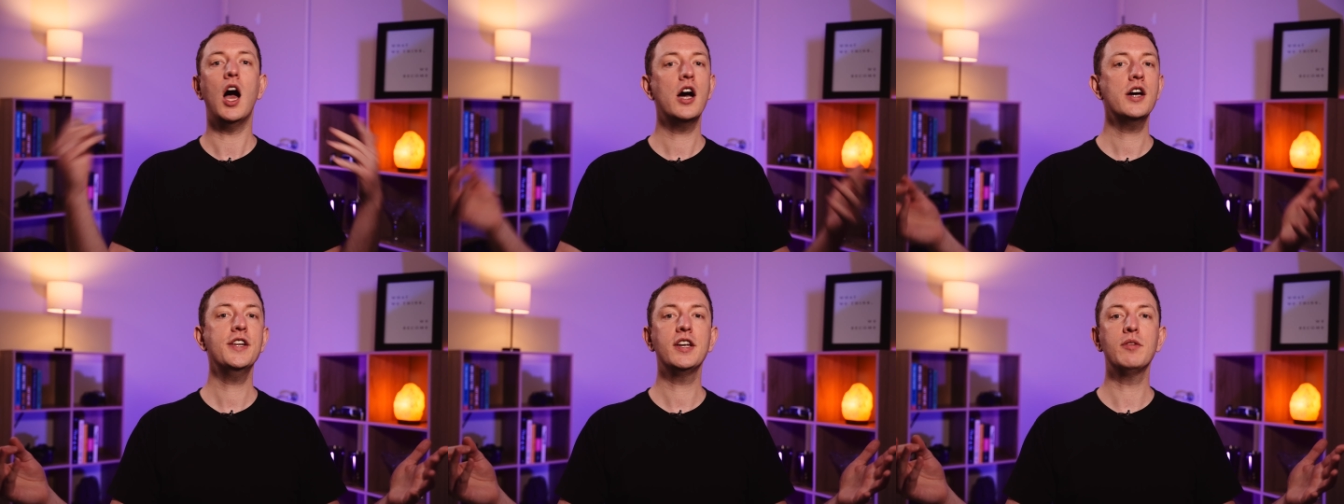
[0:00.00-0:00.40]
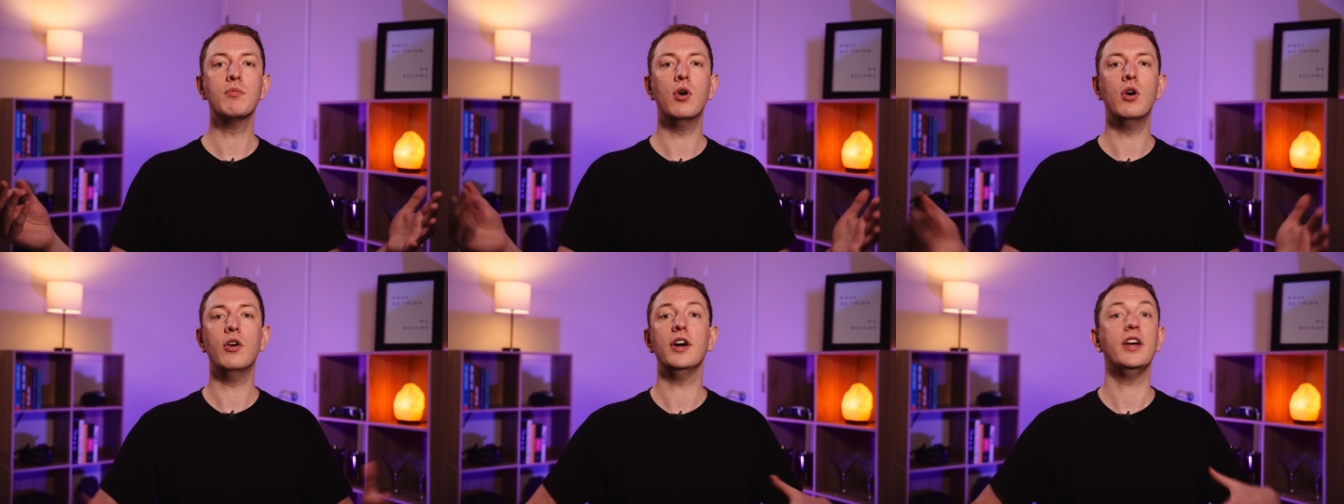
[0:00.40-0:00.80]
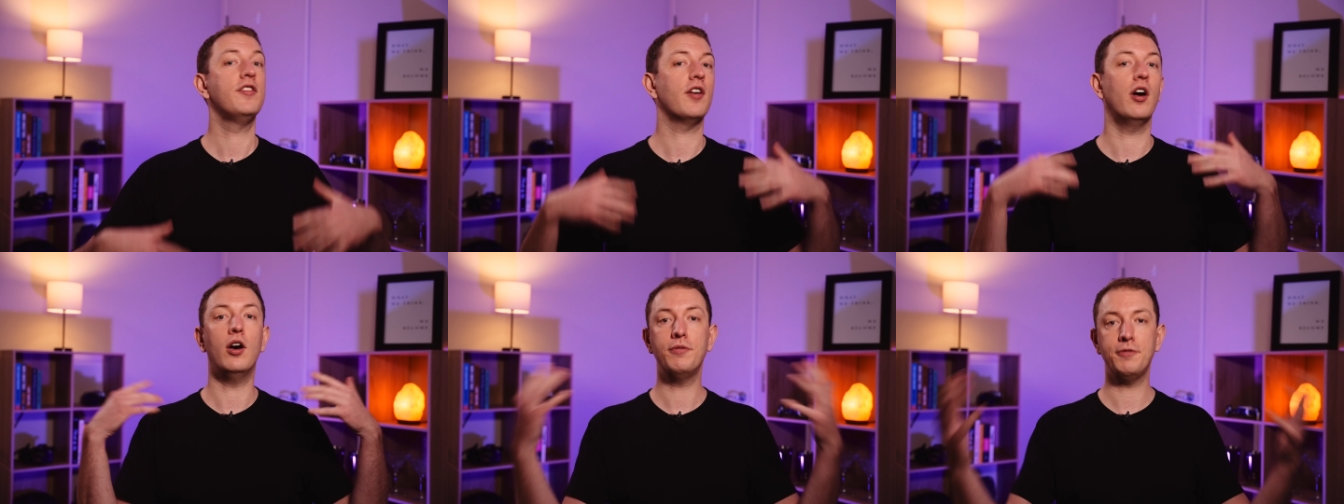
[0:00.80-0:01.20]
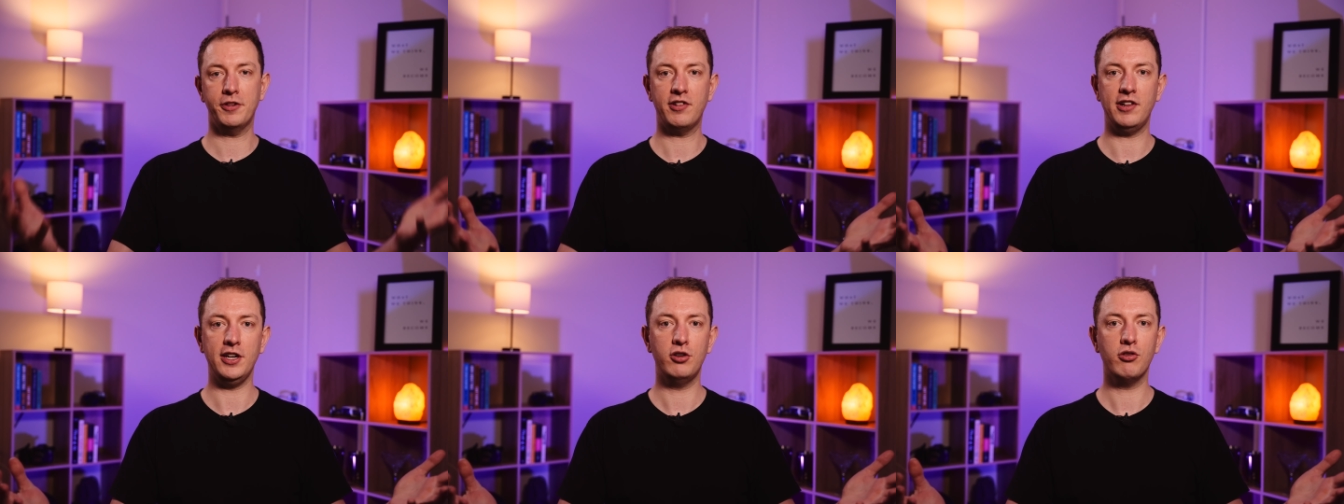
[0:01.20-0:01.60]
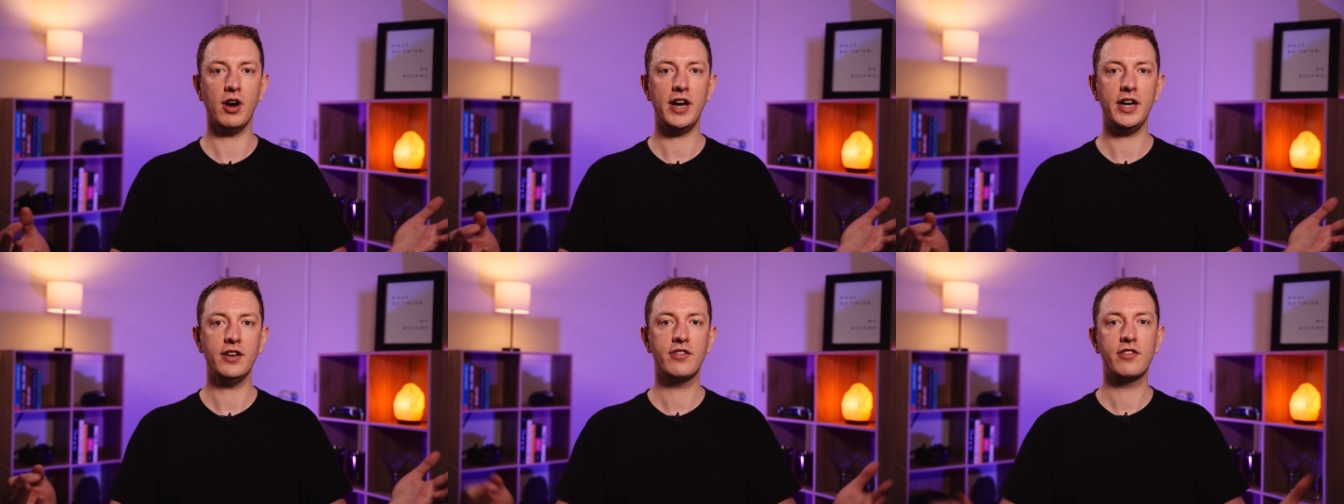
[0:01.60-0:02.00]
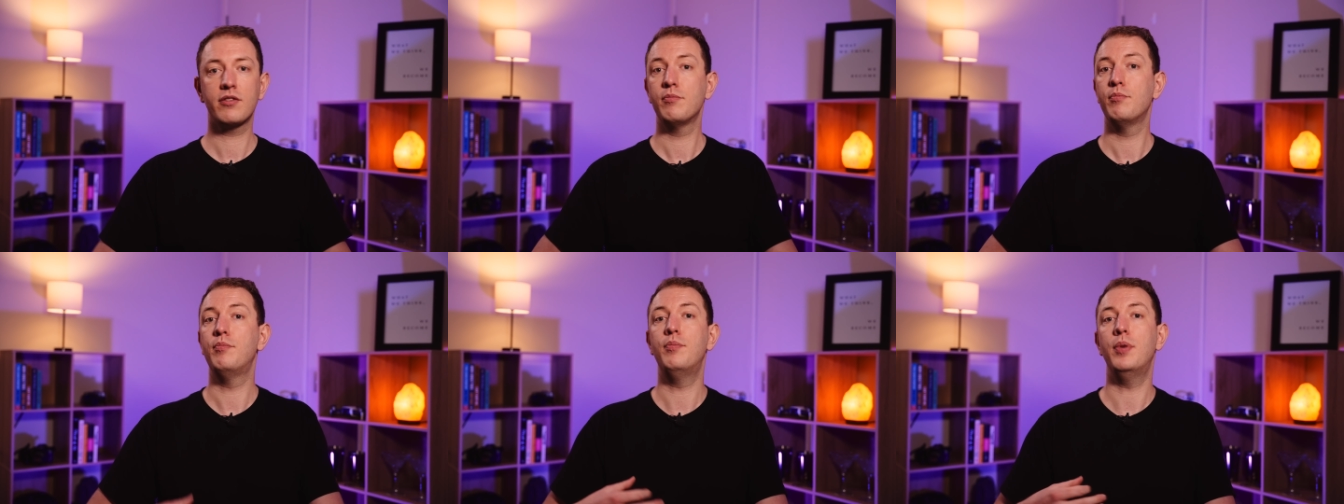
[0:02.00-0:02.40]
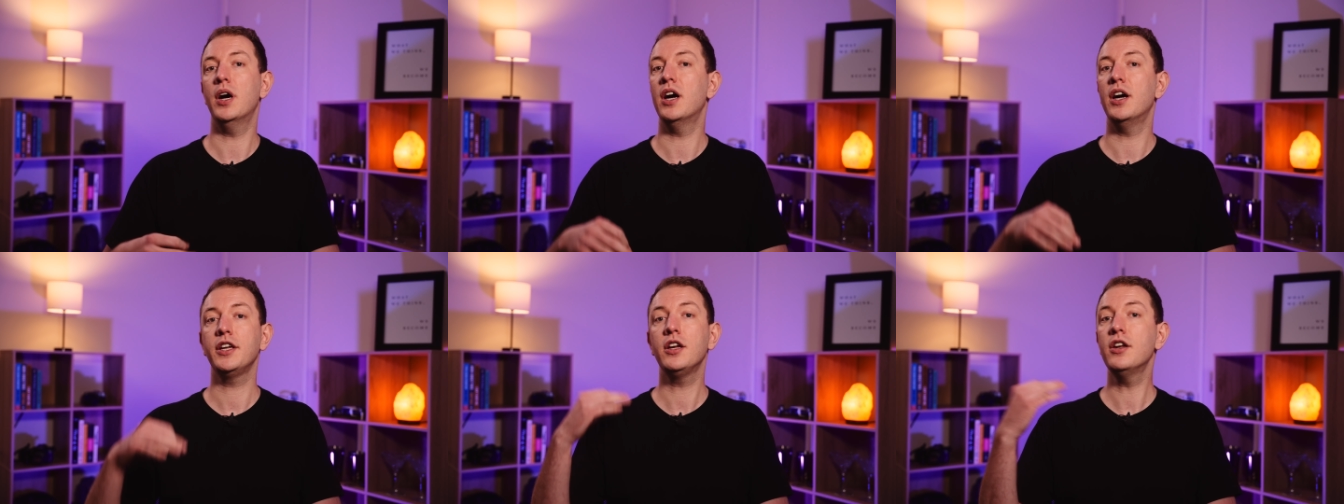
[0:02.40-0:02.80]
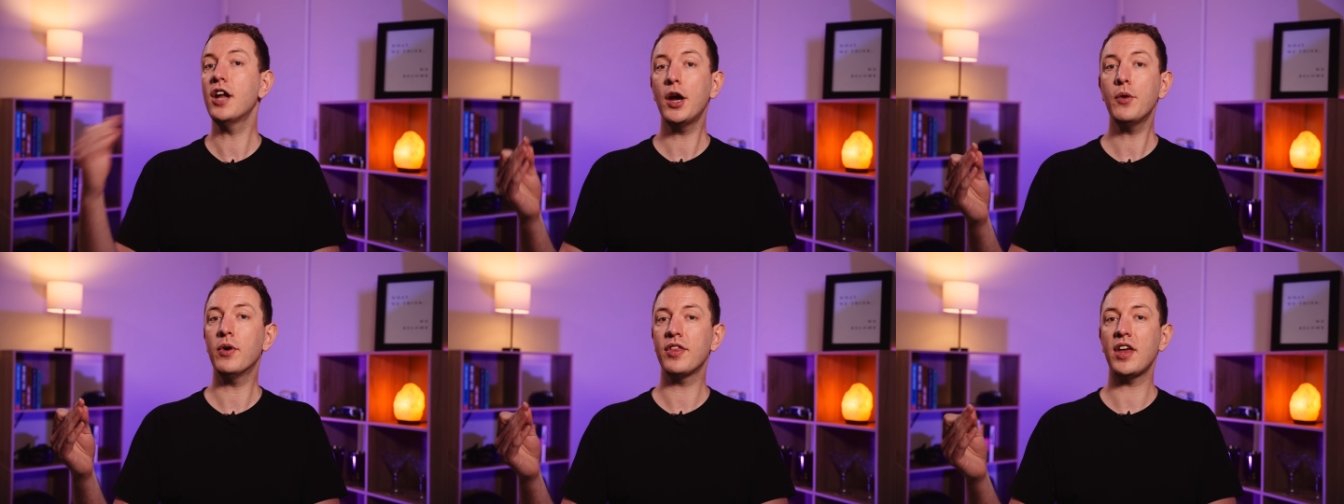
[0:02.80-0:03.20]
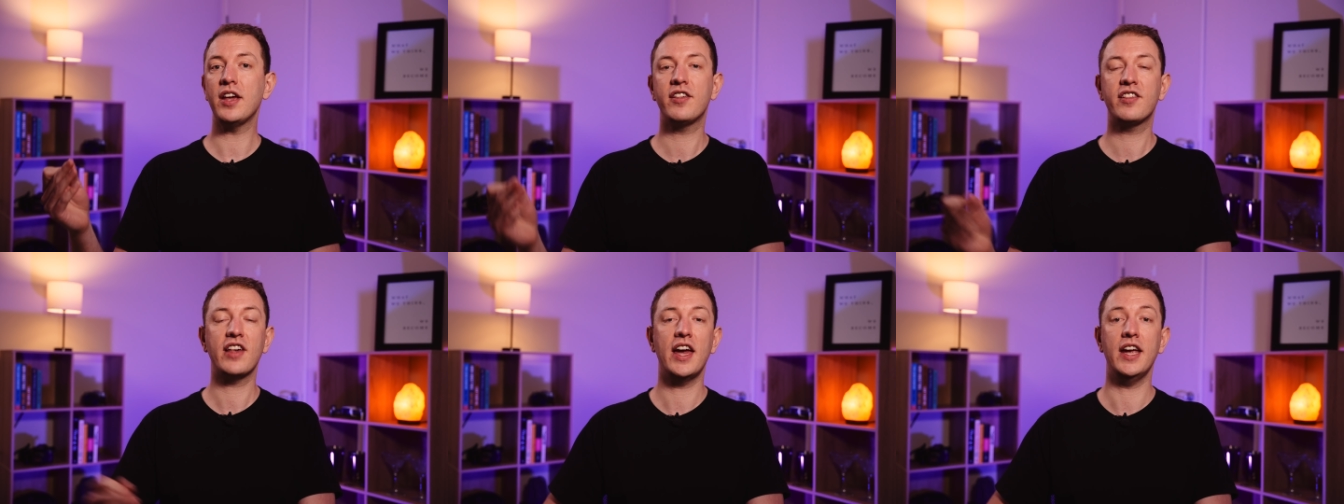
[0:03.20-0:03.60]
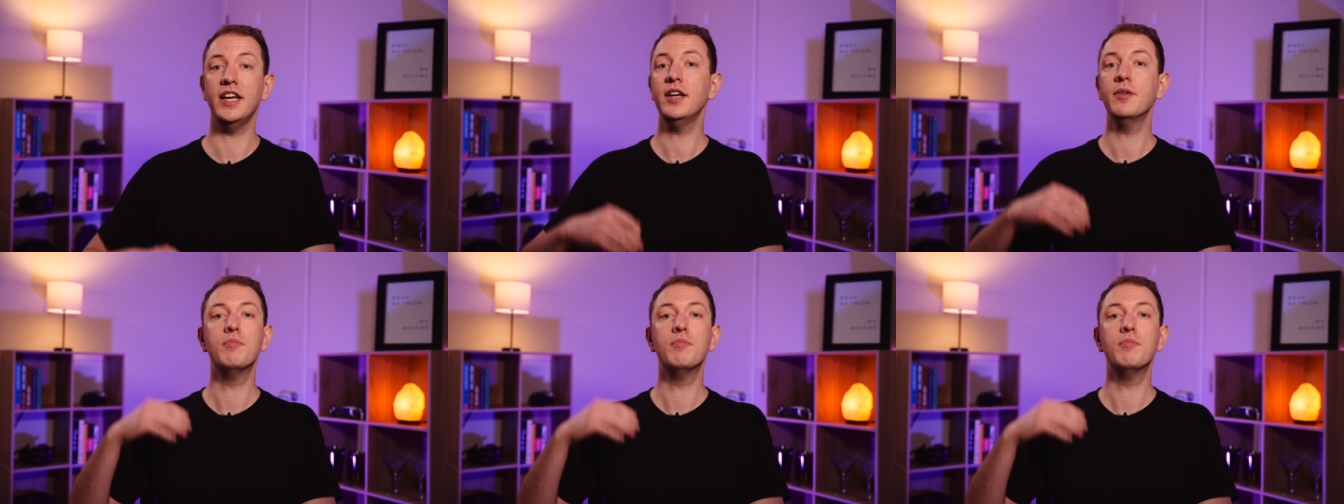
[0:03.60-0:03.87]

Earning more is obviously great, but you know what they say,